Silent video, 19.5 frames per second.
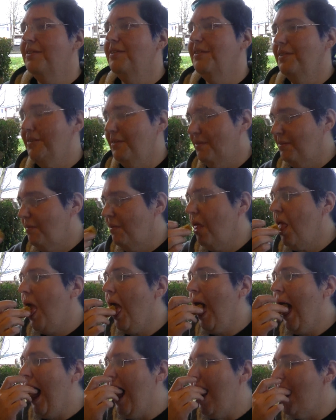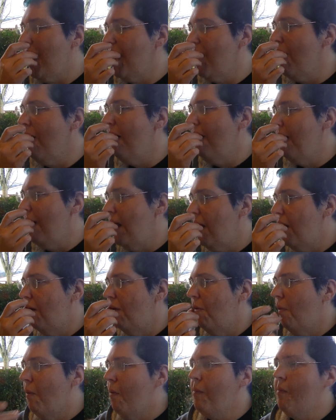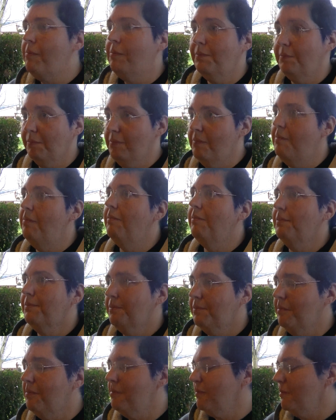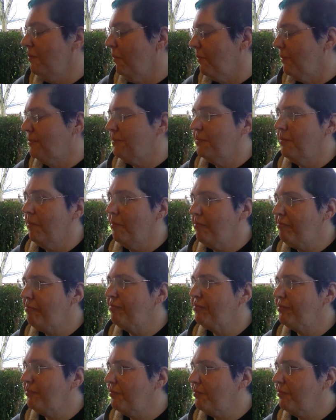Which they're not exactly sure how old it is, but I think it was.